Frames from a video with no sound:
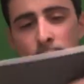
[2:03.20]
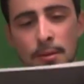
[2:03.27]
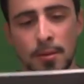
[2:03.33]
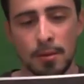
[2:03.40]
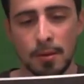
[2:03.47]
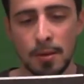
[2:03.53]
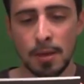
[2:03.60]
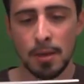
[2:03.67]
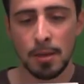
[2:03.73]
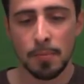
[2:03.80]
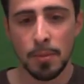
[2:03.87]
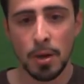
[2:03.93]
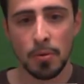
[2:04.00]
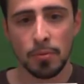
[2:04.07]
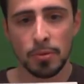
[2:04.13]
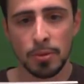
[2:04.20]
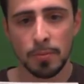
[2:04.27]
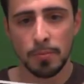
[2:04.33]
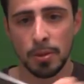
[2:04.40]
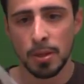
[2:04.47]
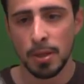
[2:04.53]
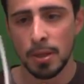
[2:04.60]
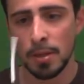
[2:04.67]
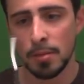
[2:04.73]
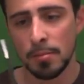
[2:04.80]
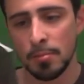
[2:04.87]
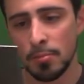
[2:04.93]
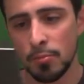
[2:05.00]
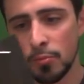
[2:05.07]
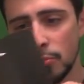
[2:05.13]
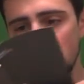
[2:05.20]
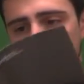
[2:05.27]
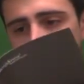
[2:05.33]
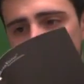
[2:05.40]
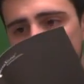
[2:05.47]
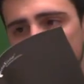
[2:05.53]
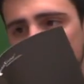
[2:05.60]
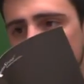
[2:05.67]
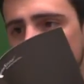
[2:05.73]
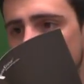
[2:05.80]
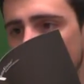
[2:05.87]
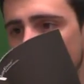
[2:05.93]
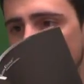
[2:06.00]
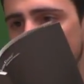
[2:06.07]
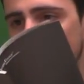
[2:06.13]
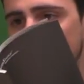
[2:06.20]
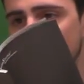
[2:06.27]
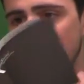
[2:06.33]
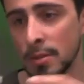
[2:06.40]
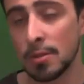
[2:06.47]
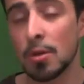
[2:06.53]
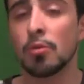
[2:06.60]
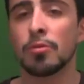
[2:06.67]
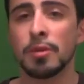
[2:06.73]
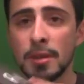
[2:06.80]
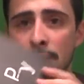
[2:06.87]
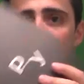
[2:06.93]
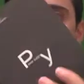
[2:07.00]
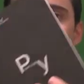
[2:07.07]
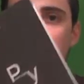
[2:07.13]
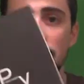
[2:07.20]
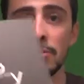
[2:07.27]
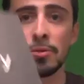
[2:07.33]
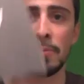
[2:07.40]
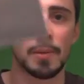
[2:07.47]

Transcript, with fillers: the power supply. Wait, does it say what this one is? Oh, this is the user